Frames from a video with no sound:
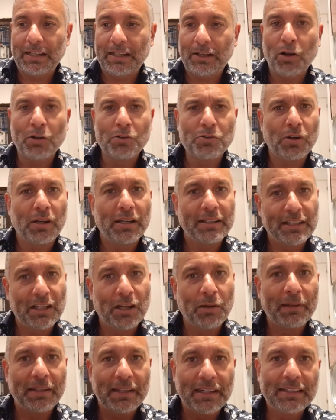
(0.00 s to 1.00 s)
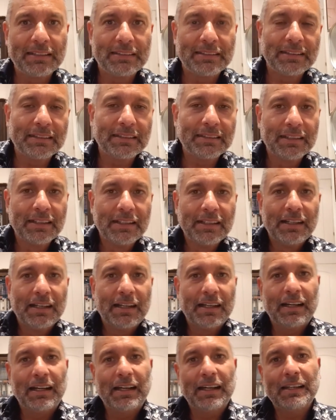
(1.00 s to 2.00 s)
also Atletico Madrid
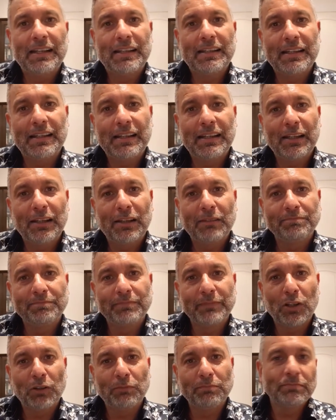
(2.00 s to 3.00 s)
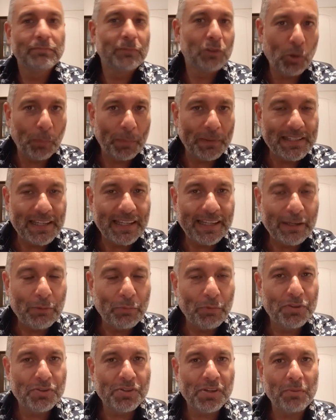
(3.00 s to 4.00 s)
and Lopetegui
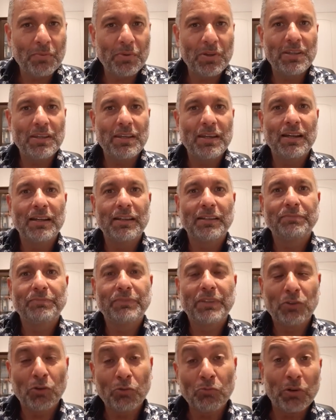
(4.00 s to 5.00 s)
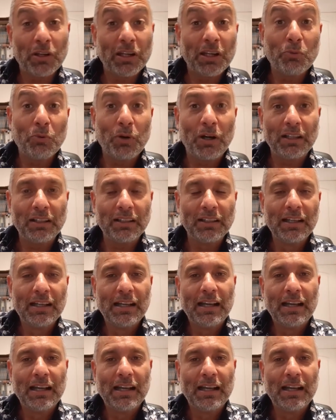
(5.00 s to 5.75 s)
with Sevilla. They've done really well.